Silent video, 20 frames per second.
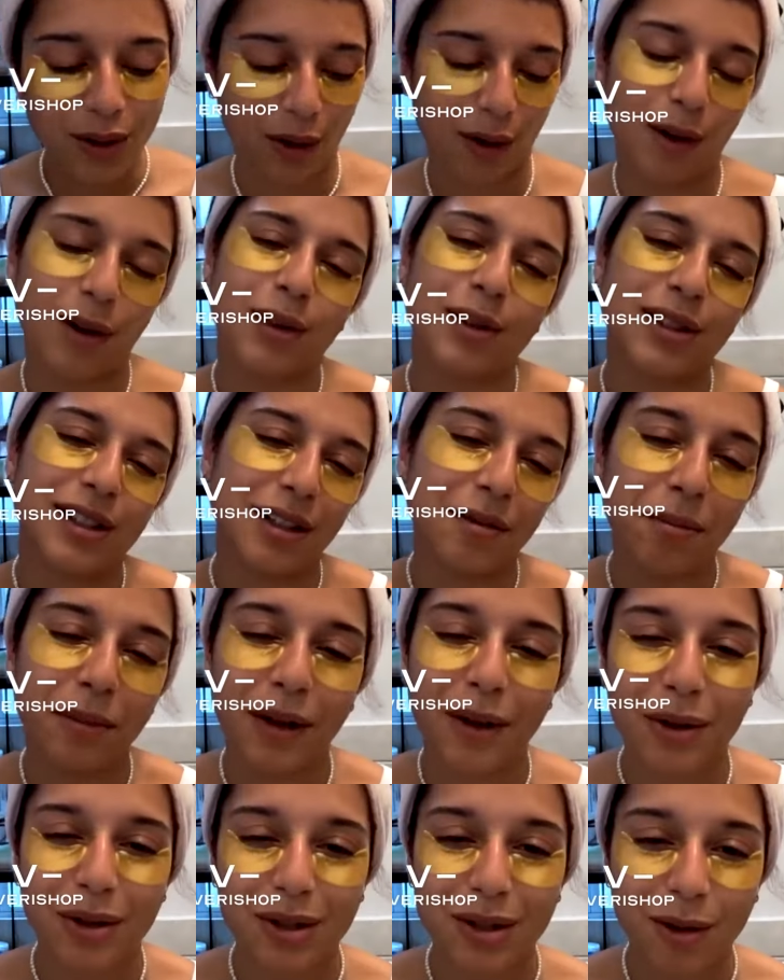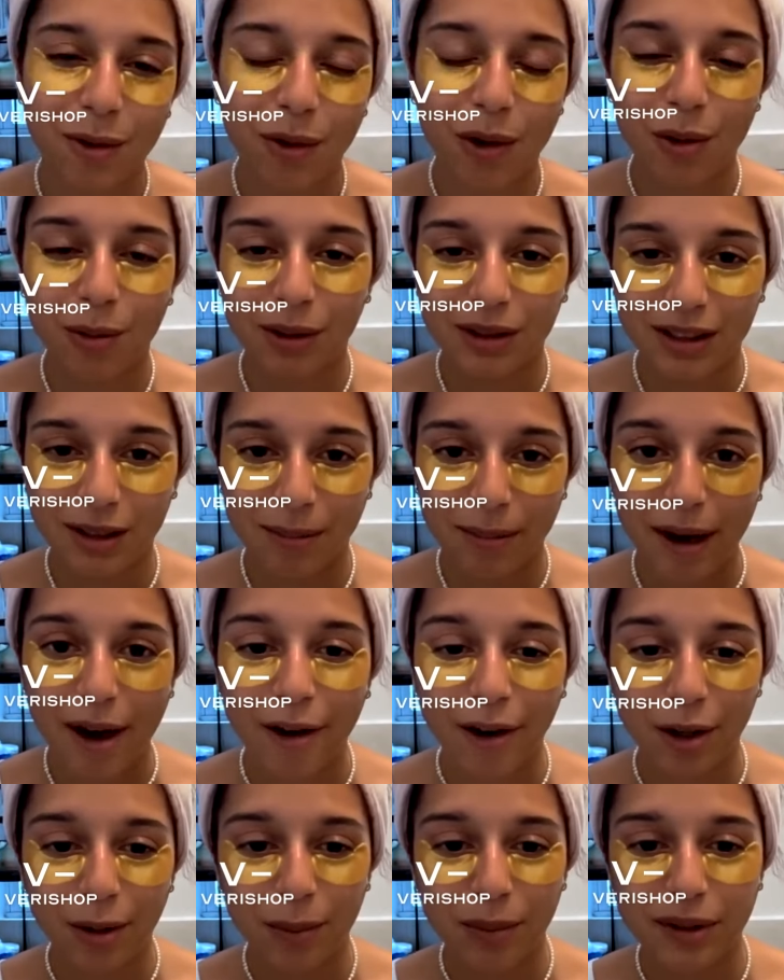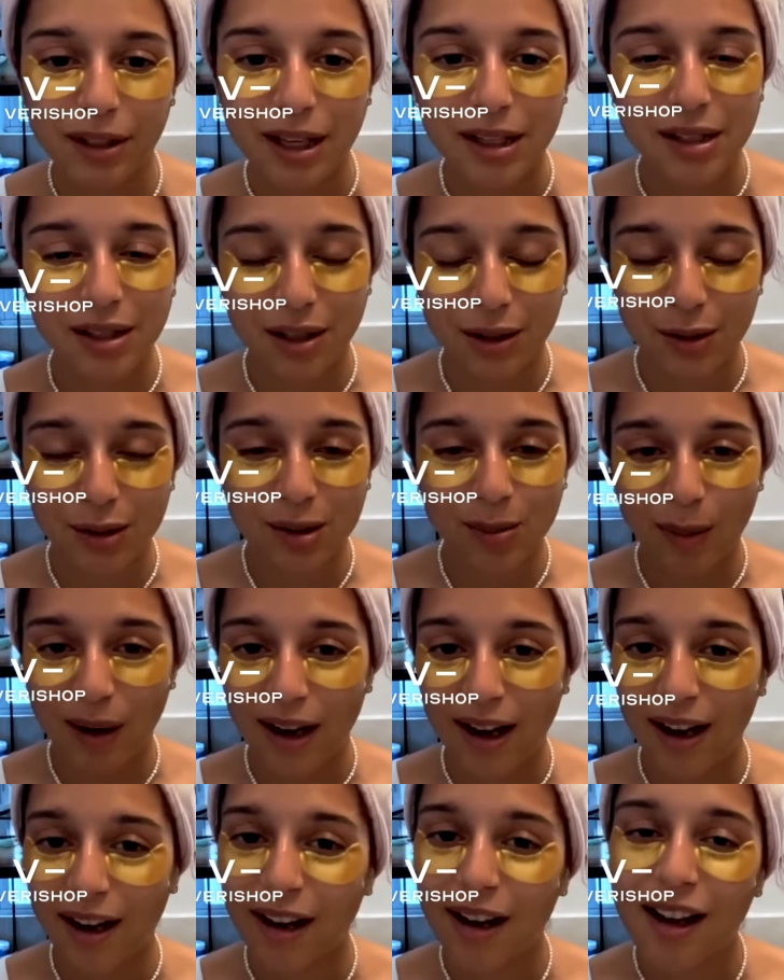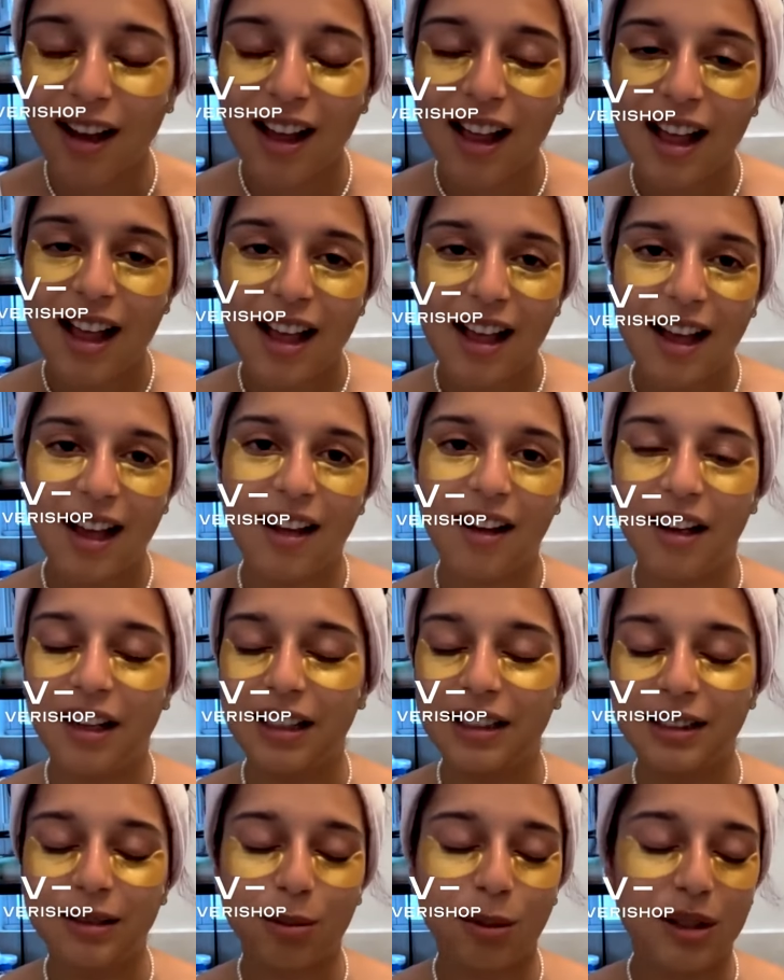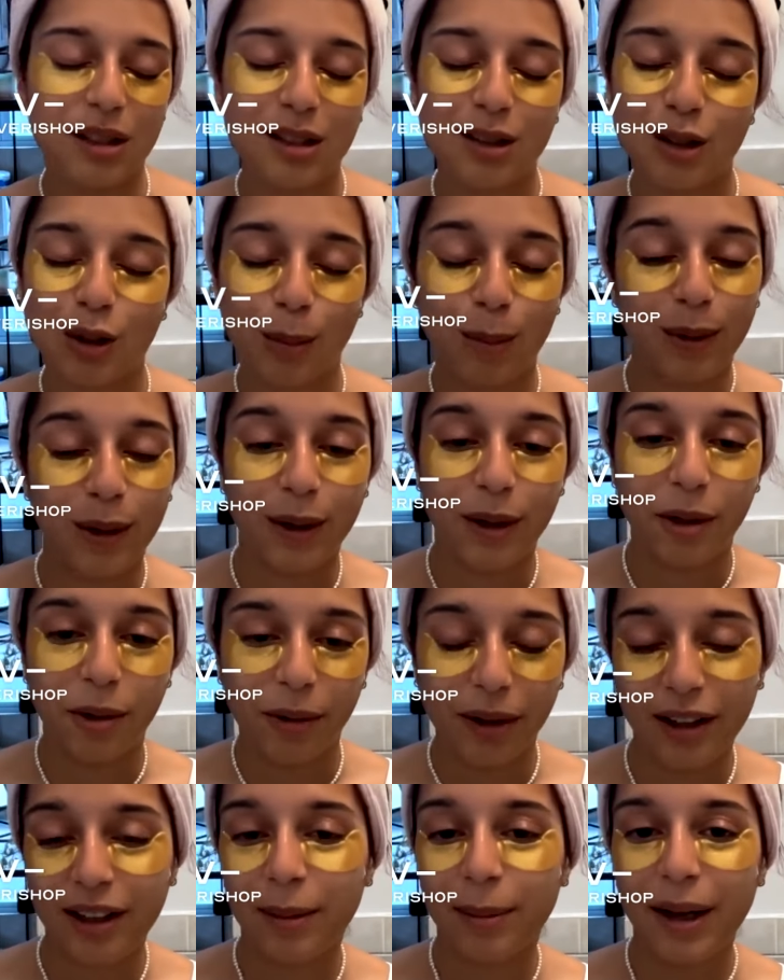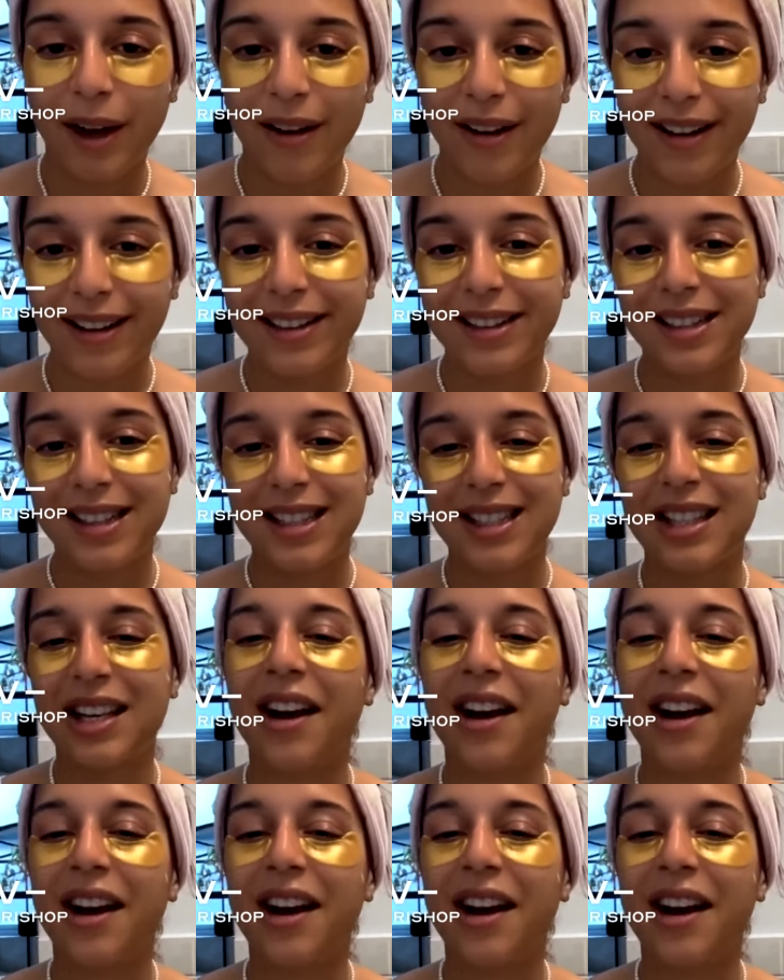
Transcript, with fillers: girls in middle school with the Mario Badescu spray and was super annoying about it.